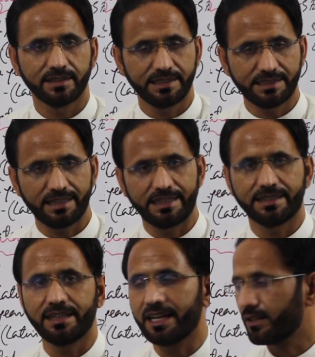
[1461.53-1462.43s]
this is
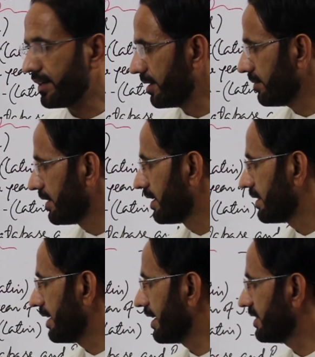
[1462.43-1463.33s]
another acronym
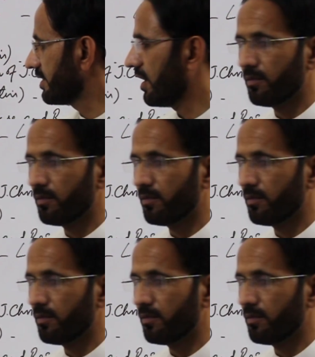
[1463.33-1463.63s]
that is